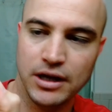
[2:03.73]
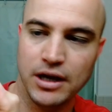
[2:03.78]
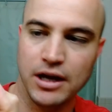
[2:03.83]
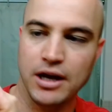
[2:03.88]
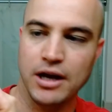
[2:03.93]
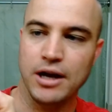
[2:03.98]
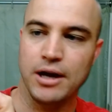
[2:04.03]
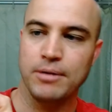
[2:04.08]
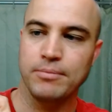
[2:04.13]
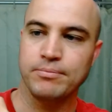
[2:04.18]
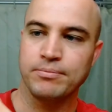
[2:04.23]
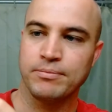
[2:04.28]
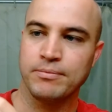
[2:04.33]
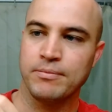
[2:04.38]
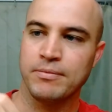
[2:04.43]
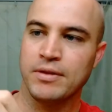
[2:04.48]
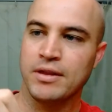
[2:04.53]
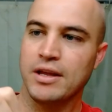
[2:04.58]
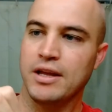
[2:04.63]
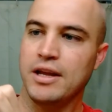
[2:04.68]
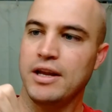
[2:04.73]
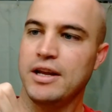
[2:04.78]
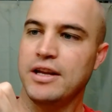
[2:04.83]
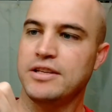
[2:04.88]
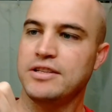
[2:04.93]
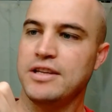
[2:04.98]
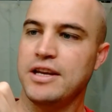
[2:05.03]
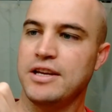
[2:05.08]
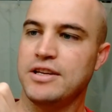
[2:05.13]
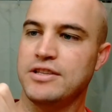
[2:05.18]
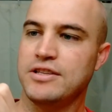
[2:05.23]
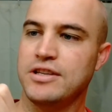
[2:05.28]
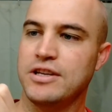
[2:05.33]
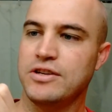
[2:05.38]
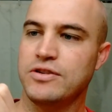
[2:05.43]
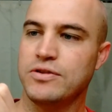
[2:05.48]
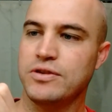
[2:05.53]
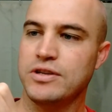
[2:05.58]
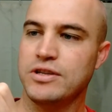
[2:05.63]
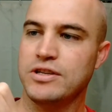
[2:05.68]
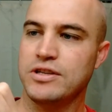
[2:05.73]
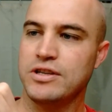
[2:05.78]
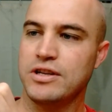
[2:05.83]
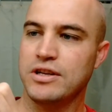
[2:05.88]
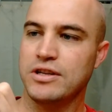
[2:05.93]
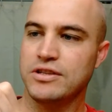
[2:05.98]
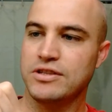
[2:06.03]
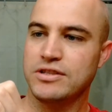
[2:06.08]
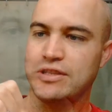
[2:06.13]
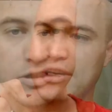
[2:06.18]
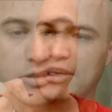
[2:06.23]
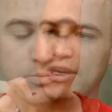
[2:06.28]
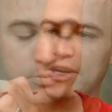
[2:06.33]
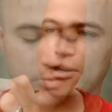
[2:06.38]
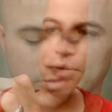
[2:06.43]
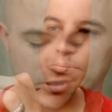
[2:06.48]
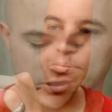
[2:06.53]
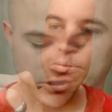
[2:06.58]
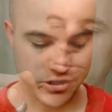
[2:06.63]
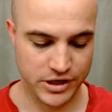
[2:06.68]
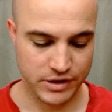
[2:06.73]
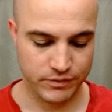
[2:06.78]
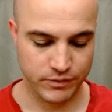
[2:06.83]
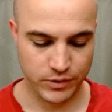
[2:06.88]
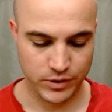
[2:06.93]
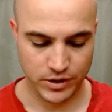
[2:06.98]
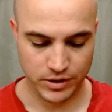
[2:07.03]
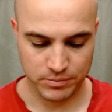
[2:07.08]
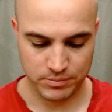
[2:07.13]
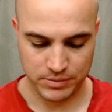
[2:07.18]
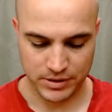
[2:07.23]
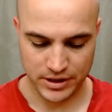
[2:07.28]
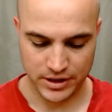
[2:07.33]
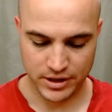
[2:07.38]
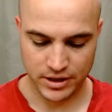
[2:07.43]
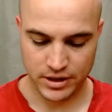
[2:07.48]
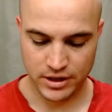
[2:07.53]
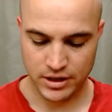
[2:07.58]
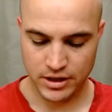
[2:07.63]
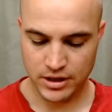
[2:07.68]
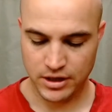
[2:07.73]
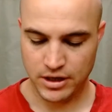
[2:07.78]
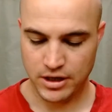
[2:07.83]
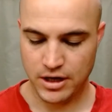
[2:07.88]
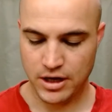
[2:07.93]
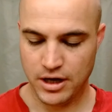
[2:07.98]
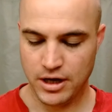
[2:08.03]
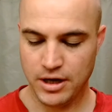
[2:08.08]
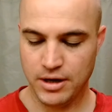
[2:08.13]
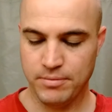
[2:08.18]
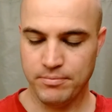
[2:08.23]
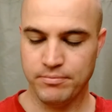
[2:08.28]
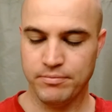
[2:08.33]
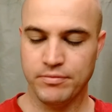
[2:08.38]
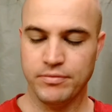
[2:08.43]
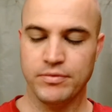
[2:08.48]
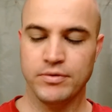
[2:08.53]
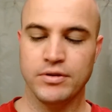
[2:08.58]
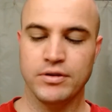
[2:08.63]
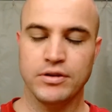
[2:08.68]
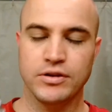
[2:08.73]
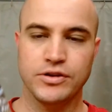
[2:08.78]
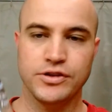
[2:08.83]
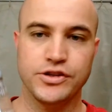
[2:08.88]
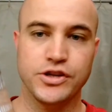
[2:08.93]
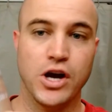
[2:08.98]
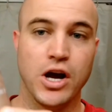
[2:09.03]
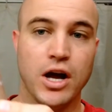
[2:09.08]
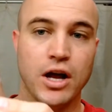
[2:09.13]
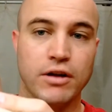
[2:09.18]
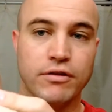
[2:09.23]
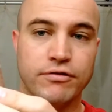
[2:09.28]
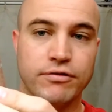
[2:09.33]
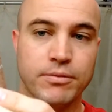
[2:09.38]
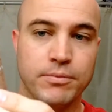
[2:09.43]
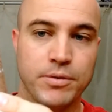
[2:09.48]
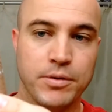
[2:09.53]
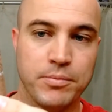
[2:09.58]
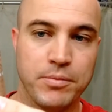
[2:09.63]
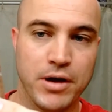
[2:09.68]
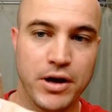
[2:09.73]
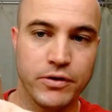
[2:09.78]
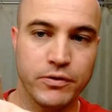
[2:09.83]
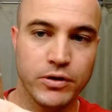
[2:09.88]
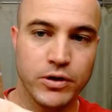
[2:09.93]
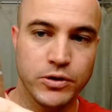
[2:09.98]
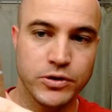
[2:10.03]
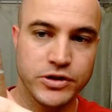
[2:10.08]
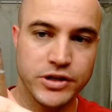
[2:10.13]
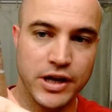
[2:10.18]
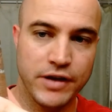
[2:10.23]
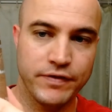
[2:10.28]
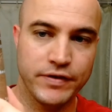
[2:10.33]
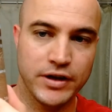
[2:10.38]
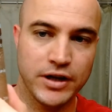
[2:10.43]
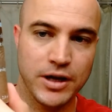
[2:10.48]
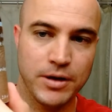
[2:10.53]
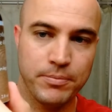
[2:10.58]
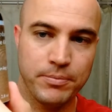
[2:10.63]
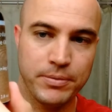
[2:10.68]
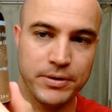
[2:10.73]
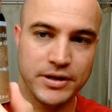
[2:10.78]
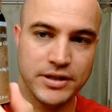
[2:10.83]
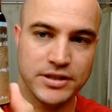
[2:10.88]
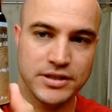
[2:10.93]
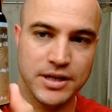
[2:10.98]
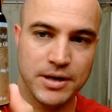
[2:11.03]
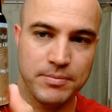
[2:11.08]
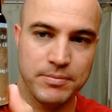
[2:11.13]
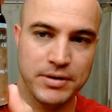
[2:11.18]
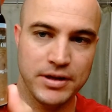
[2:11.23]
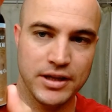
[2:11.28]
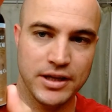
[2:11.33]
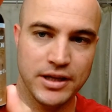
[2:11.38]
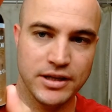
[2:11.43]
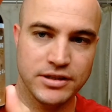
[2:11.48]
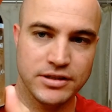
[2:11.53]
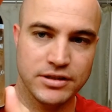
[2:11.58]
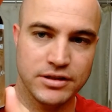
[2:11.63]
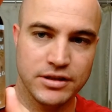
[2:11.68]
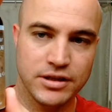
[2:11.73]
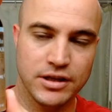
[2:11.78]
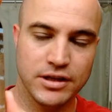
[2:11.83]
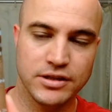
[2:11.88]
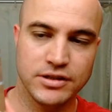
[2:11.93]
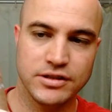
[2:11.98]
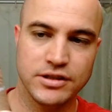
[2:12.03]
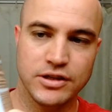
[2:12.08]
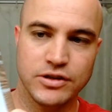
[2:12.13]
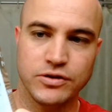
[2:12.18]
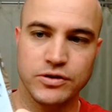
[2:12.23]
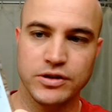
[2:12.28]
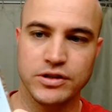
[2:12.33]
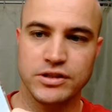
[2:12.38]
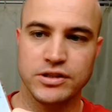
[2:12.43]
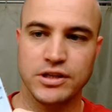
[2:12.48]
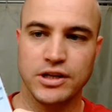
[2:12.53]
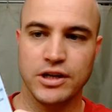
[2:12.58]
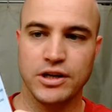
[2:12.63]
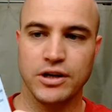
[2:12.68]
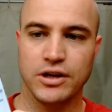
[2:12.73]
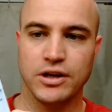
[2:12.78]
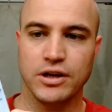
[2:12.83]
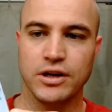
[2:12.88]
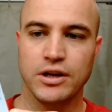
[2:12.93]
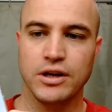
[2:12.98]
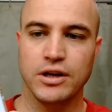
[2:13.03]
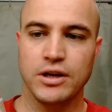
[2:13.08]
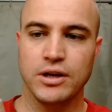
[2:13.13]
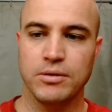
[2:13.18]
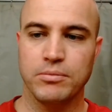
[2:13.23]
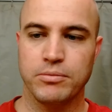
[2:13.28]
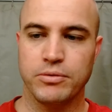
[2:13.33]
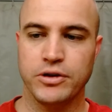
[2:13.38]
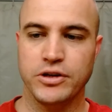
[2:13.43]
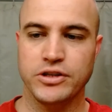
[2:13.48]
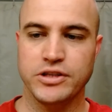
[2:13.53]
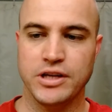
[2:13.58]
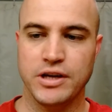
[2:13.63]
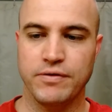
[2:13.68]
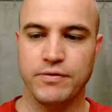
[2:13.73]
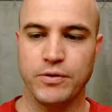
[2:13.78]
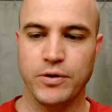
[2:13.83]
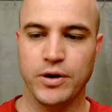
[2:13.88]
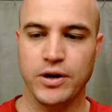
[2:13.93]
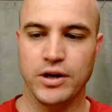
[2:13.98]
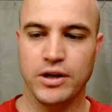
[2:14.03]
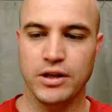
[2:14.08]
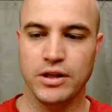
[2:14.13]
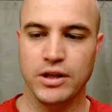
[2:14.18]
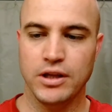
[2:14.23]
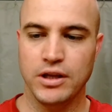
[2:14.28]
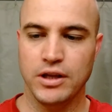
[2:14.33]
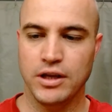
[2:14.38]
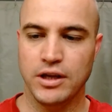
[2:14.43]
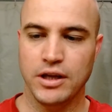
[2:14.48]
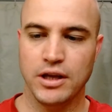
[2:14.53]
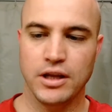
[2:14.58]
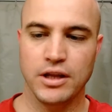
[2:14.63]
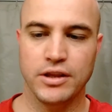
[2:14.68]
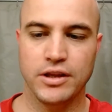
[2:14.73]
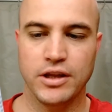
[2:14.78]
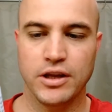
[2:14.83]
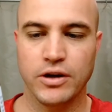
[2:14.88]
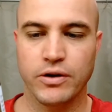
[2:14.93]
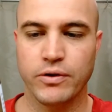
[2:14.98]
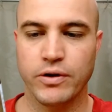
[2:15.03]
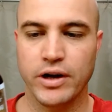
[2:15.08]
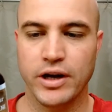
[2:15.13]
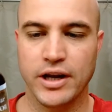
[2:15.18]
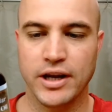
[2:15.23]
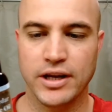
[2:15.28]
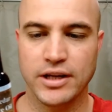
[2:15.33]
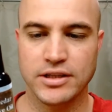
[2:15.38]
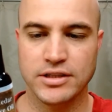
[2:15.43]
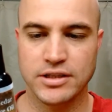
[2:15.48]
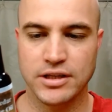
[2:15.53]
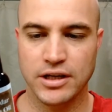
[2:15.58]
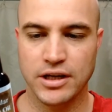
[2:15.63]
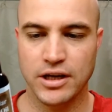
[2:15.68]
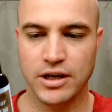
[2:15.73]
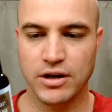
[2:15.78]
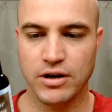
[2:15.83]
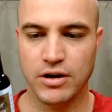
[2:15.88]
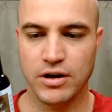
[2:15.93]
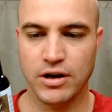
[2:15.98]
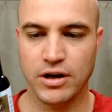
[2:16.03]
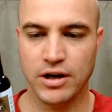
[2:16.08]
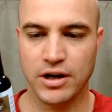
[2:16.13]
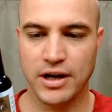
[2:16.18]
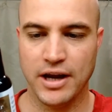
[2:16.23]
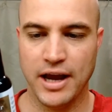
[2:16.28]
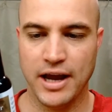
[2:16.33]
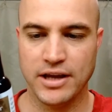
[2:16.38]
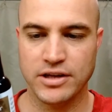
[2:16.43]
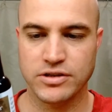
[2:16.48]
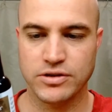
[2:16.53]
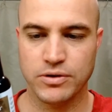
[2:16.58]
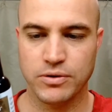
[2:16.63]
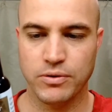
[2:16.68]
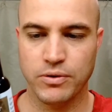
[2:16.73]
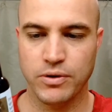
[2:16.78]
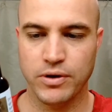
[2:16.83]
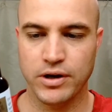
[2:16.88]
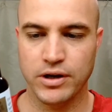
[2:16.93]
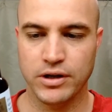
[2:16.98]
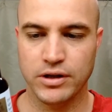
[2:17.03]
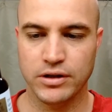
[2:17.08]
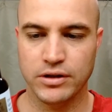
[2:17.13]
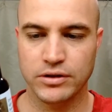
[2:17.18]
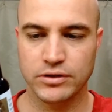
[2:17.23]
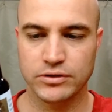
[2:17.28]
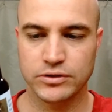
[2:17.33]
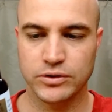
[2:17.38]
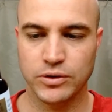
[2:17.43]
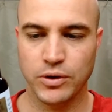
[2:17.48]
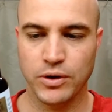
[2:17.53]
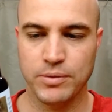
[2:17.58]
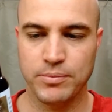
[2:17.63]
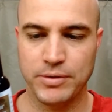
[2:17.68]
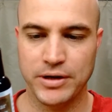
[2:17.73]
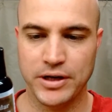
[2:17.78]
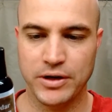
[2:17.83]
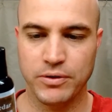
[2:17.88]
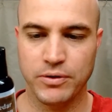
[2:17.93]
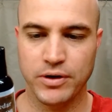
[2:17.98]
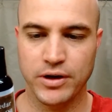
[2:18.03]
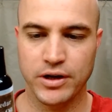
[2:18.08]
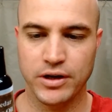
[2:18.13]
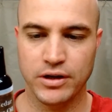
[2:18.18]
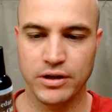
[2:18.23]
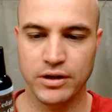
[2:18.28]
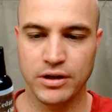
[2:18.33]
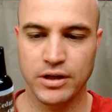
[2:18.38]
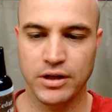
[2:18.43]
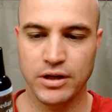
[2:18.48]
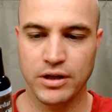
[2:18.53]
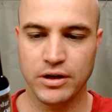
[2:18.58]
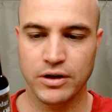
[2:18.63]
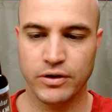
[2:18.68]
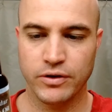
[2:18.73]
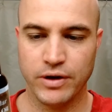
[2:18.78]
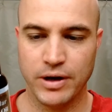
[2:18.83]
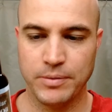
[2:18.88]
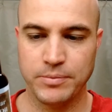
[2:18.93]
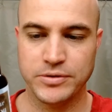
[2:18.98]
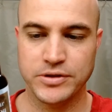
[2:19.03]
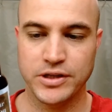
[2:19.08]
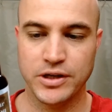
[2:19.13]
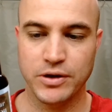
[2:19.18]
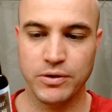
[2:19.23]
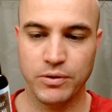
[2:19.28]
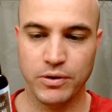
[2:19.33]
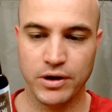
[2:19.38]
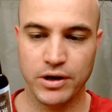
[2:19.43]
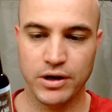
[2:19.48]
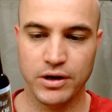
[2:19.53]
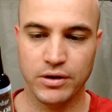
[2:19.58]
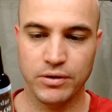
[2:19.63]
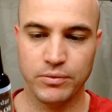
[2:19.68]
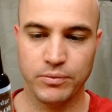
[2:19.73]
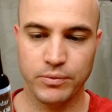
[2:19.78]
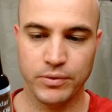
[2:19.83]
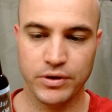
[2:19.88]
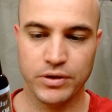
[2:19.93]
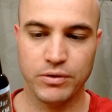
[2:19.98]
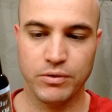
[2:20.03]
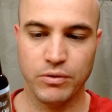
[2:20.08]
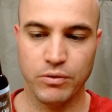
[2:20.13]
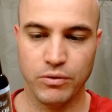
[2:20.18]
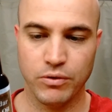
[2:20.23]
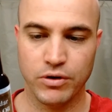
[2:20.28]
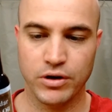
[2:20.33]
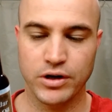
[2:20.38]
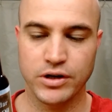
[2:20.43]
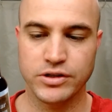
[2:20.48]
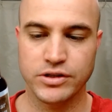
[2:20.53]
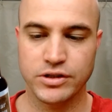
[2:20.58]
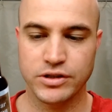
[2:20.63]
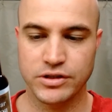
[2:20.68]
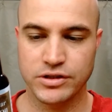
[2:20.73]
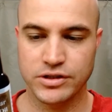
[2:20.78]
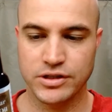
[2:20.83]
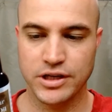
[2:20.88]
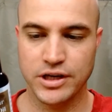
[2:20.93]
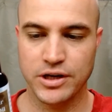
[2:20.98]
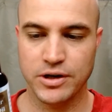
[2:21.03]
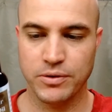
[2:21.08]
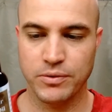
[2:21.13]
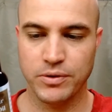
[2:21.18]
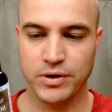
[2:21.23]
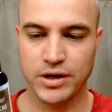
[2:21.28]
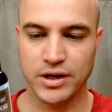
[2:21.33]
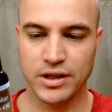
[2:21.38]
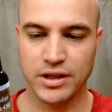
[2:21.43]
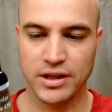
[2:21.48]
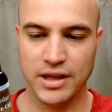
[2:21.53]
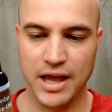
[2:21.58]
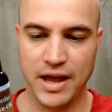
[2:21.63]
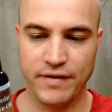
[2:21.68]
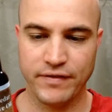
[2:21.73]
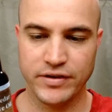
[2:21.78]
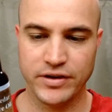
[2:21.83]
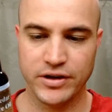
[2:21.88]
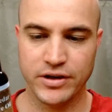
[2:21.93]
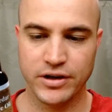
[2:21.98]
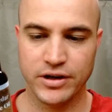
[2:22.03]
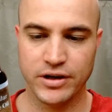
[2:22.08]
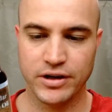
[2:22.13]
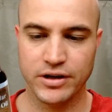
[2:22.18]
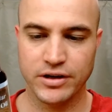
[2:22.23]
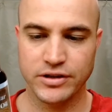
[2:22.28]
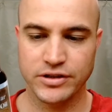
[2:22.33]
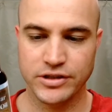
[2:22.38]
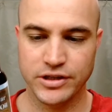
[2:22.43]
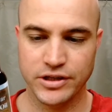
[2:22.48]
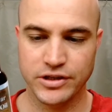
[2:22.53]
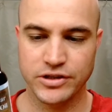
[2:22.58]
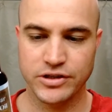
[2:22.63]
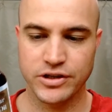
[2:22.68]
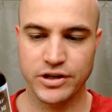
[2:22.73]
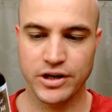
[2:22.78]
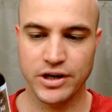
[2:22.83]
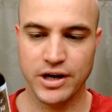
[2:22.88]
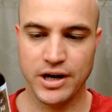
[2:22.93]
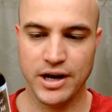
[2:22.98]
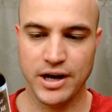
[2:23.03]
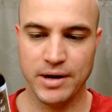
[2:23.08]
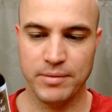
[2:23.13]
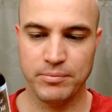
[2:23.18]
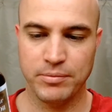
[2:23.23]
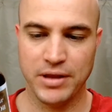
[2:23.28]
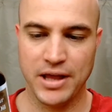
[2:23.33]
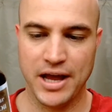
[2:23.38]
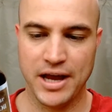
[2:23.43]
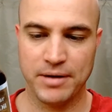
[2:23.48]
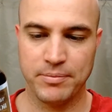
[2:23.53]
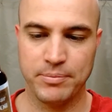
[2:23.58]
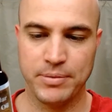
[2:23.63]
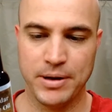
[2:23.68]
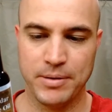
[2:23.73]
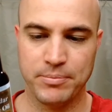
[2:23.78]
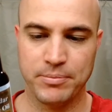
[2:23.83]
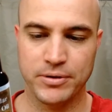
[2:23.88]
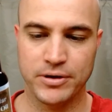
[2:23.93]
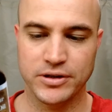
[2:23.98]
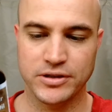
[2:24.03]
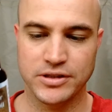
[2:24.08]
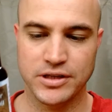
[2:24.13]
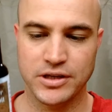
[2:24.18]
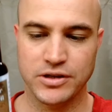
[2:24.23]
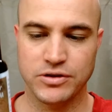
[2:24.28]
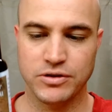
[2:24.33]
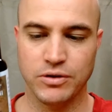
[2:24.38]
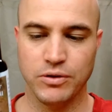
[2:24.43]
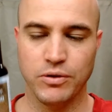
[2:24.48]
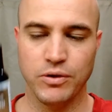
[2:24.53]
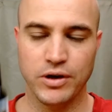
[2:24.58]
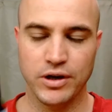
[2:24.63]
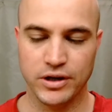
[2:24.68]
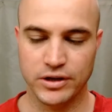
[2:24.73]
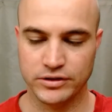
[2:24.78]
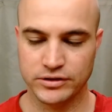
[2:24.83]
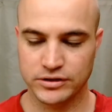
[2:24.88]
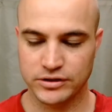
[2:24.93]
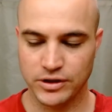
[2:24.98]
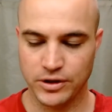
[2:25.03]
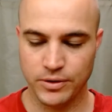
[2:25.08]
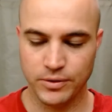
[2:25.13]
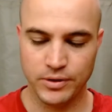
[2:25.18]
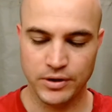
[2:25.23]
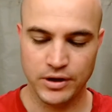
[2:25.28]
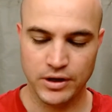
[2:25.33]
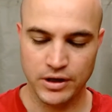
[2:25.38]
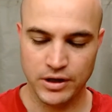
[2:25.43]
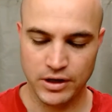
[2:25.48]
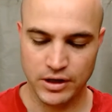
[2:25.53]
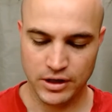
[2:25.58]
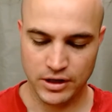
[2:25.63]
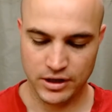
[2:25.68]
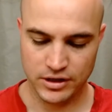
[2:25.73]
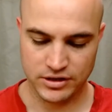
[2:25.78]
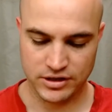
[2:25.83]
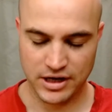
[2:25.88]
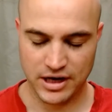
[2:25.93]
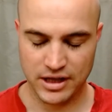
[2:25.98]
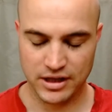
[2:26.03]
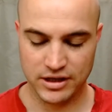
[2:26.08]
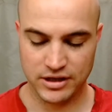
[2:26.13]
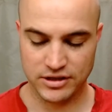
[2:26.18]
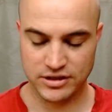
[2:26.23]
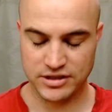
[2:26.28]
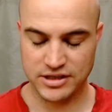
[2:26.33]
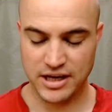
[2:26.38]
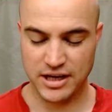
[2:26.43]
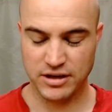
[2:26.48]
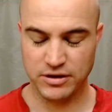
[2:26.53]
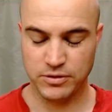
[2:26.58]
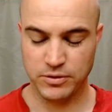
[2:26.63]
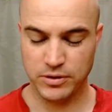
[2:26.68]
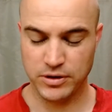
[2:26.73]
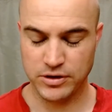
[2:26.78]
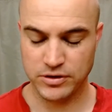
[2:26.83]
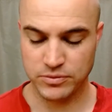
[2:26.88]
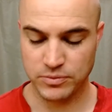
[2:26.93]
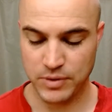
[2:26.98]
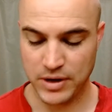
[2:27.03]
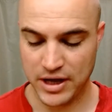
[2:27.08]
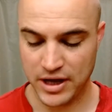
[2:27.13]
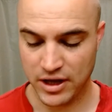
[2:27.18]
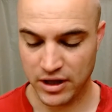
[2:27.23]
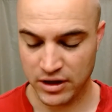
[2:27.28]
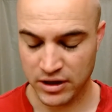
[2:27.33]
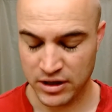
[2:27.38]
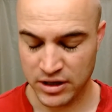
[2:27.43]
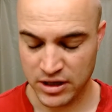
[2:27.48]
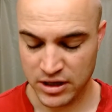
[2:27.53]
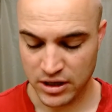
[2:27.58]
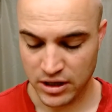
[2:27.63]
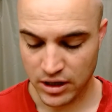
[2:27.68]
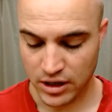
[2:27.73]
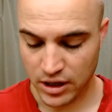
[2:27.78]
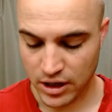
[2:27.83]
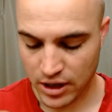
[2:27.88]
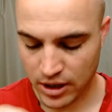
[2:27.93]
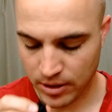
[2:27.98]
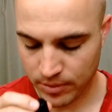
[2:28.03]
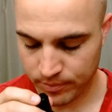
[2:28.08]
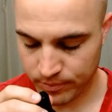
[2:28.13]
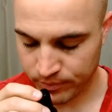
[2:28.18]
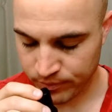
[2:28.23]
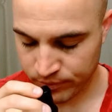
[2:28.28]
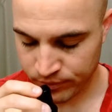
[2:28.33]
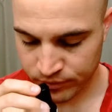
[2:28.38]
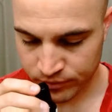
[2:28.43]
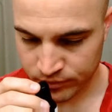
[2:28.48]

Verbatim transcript: Um, and it's a citrus cedar pre-shave oil, but um, John from the Monroe Shaving Company sent me this, the citrus cedar pre-shave oil. And the ingredients in it are castor oil, soybean oil, grapeseed oil with orange, cedarwood, lavender, ginger, and black pepper essential oils. So it's got a little scent to it as well. Um,